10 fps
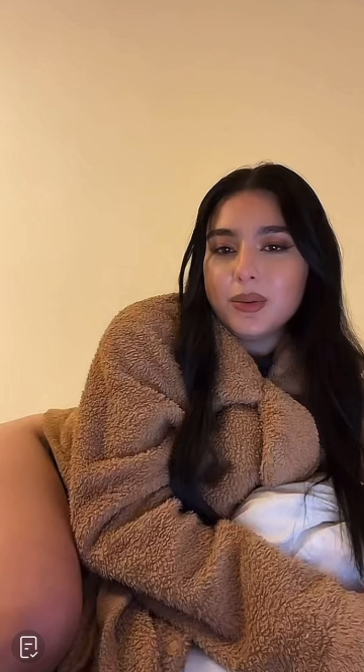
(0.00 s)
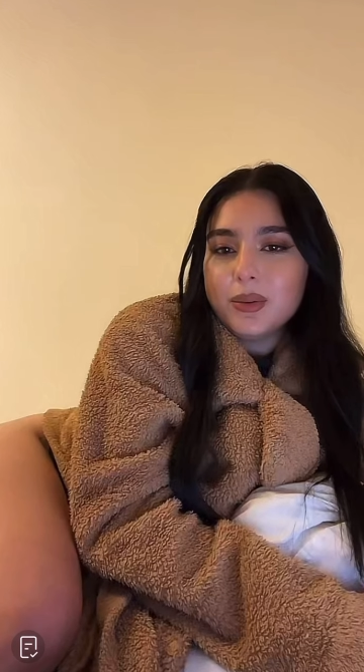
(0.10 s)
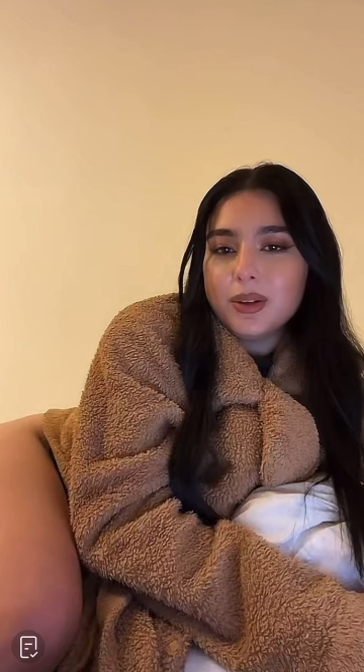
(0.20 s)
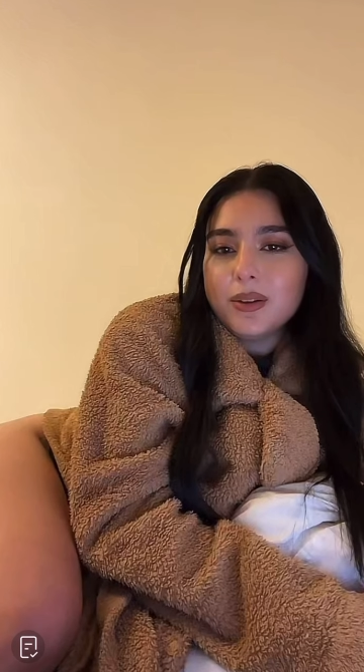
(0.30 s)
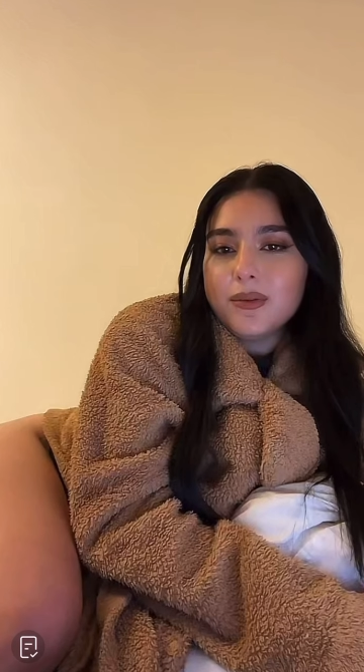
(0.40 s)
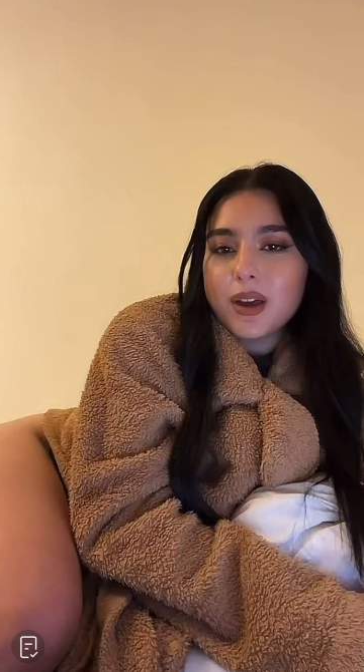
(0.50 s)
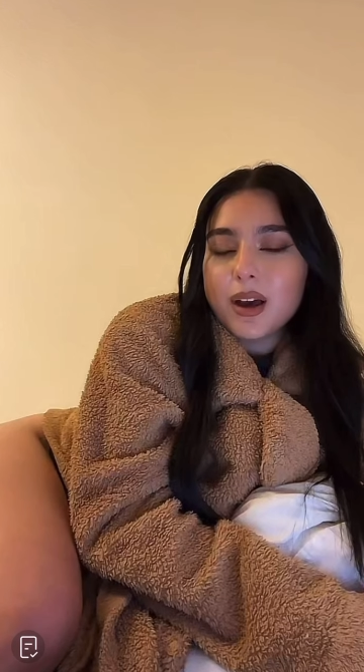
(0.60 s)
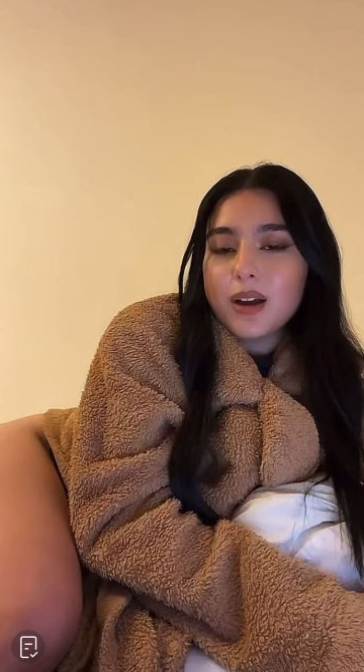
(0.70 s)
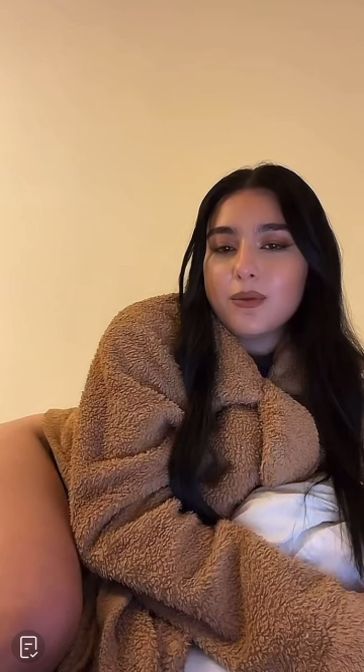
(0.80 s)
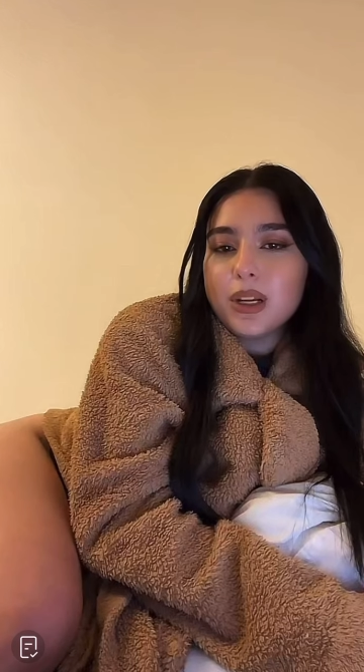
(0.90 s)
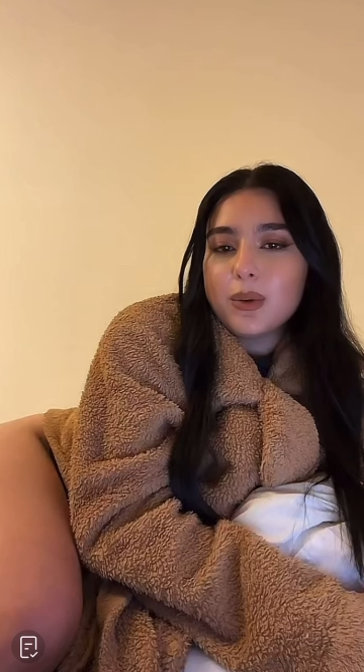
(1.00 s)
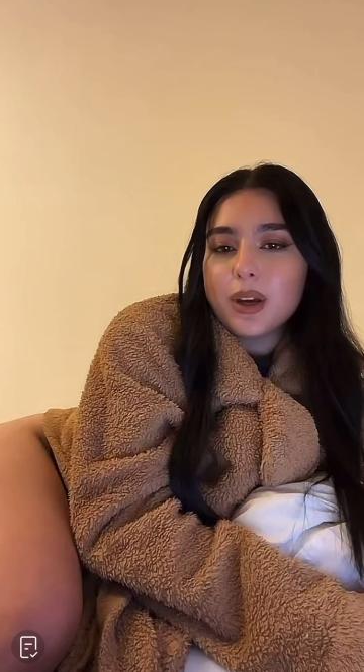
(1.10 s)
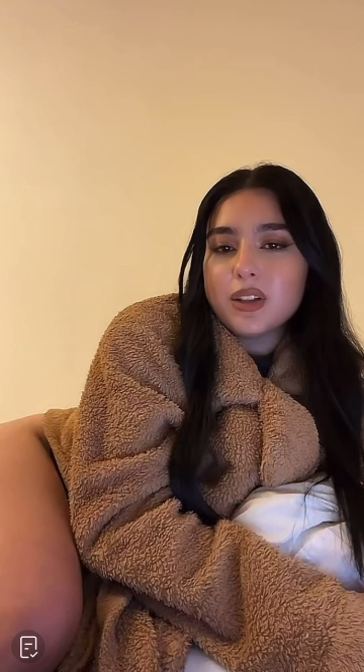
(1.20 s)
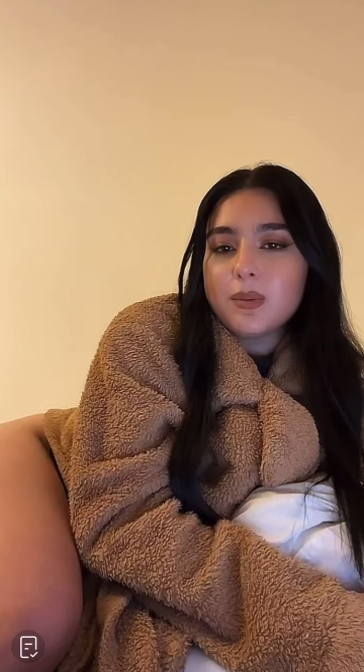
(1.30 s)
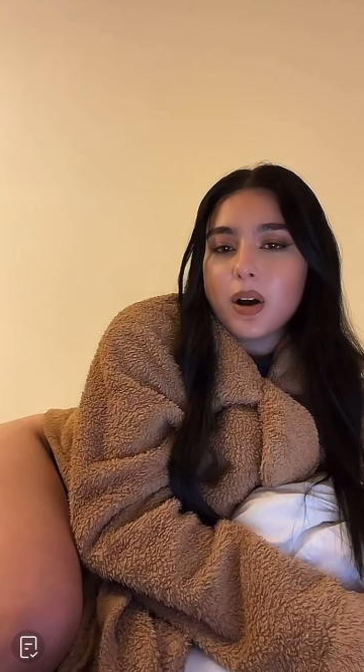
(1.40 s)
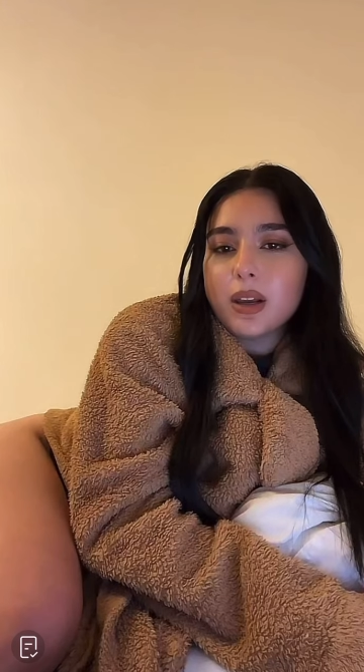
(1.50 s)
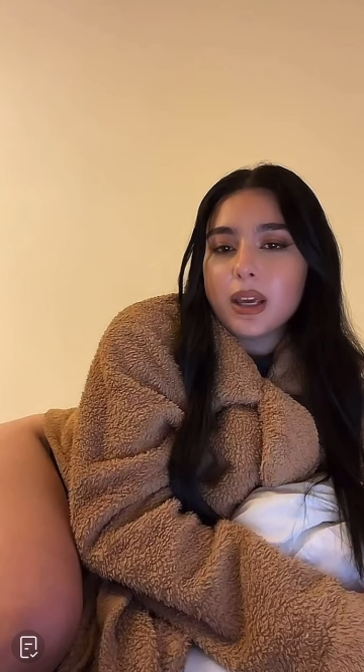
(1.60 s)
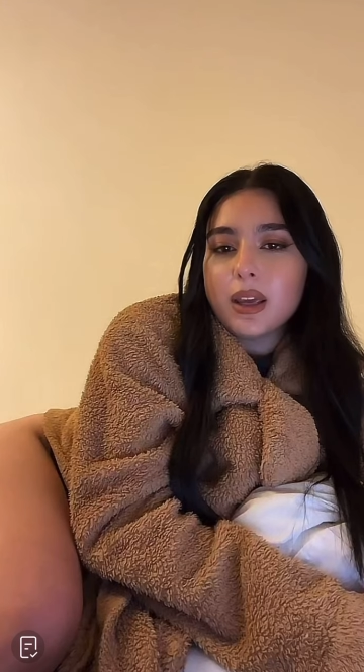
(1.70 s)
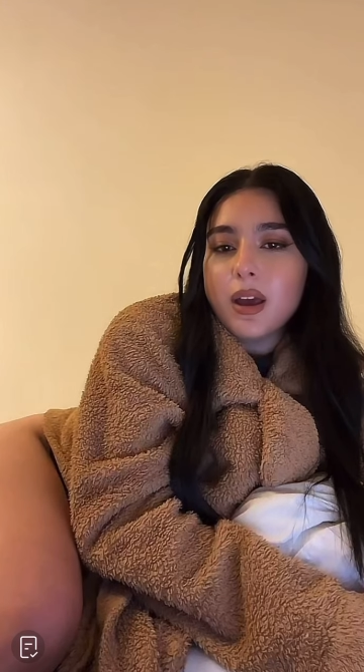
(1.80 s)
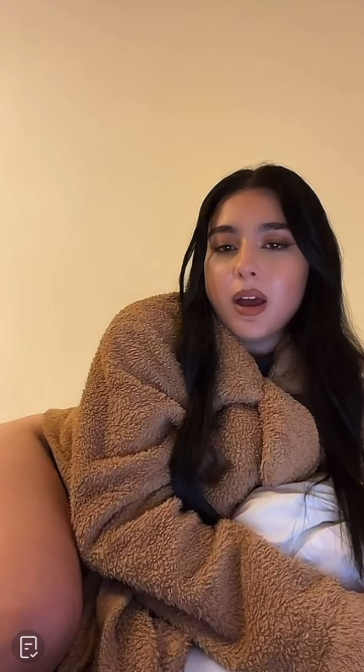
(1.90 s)
Ooh, love that. I really want to go to
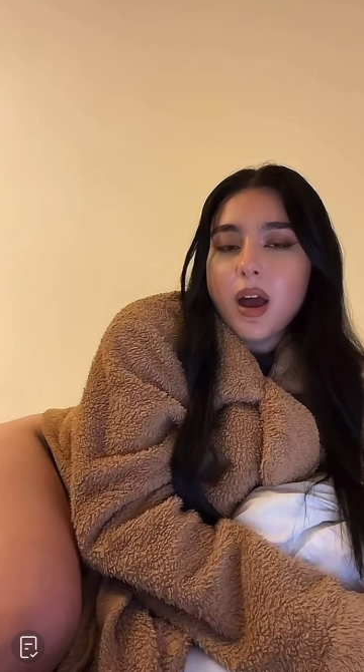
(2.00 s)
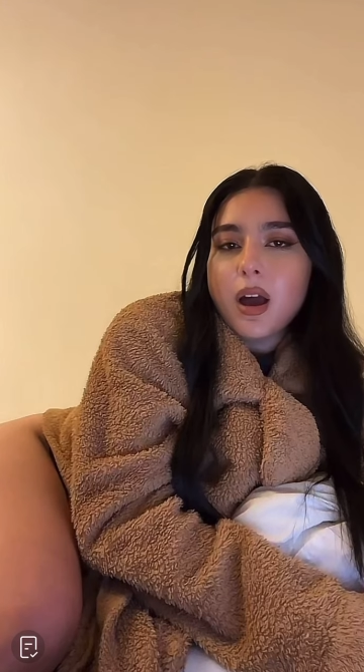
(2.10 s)
Bali.